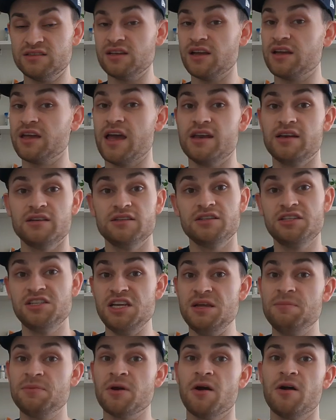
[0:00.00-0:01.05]
again,
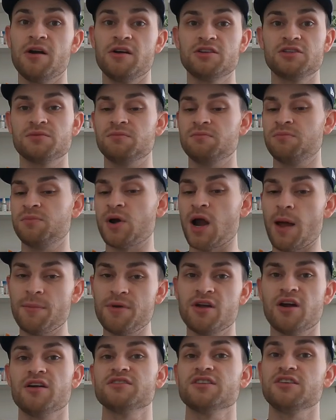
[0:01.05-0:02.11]
cheap cards,
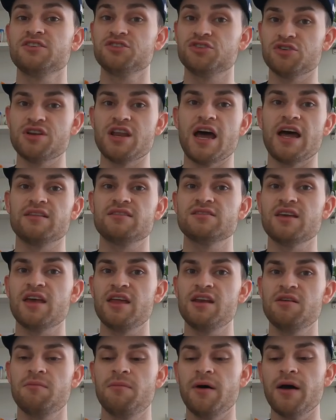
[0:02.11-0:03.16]
probably cards I should not
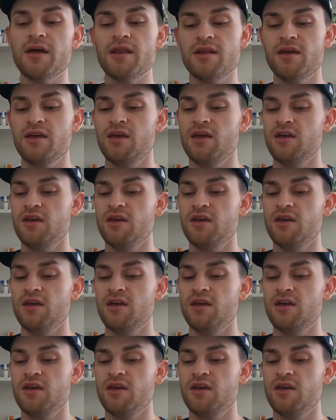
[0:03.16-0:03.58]
send, but